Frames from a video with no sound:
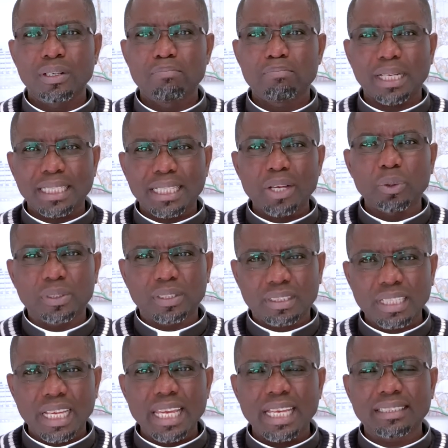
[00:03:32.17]
but they will
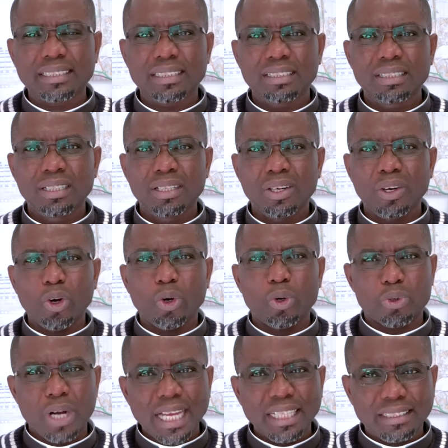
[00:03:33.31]
say it or
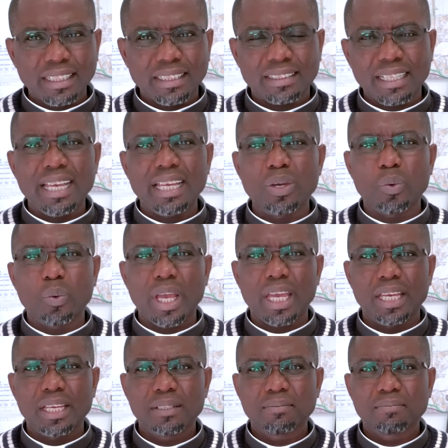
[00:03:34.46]
write it
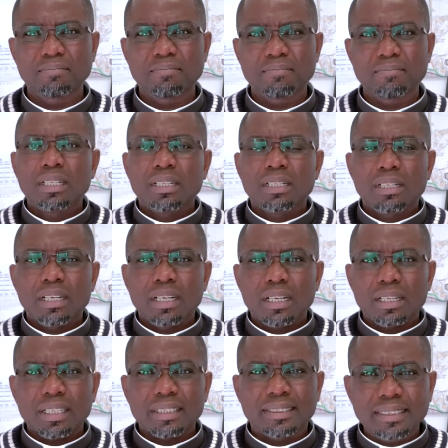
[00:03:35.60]
anyway.
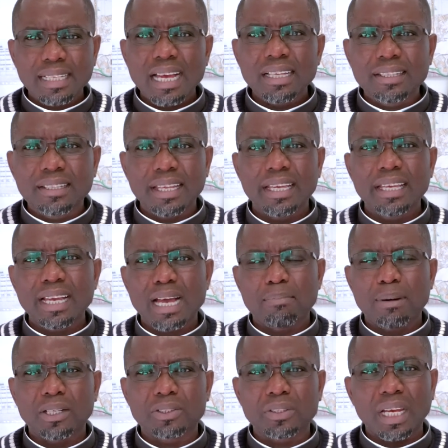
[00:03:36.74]
The sad thing
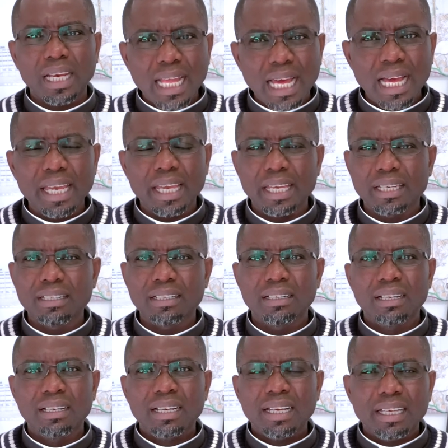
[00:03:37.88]
about lying
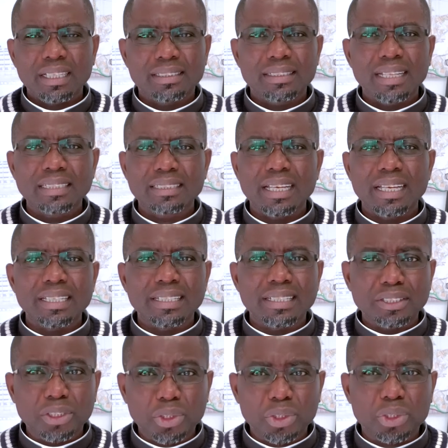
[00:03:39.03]
is that it
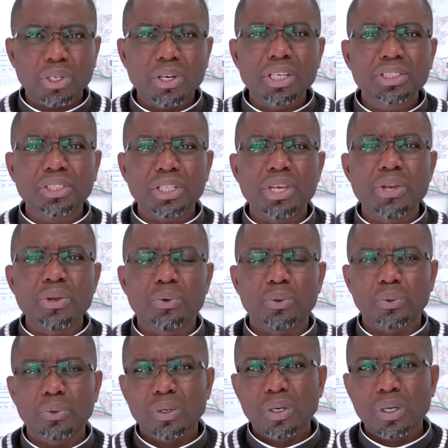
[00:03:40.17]
destroys you
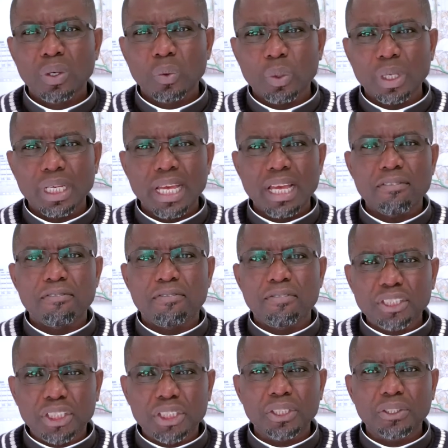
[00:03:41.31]
with a
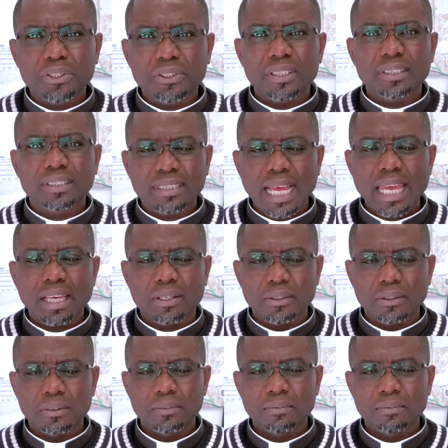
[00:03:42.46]
vicious cycle.